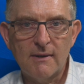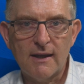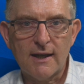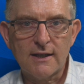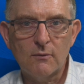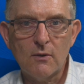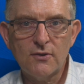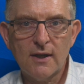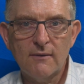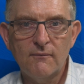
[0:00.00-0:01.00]
Many thanks for
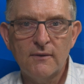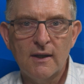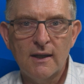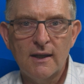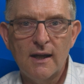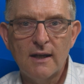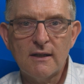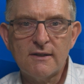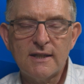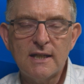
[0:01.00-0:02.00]
watching, and
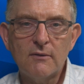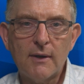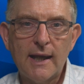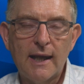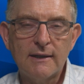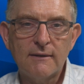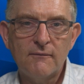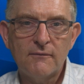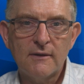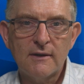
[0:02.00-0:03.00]
I'll see you again
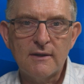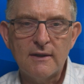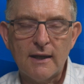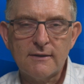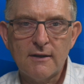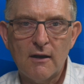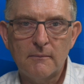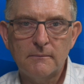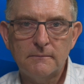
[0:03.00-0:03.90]
next time.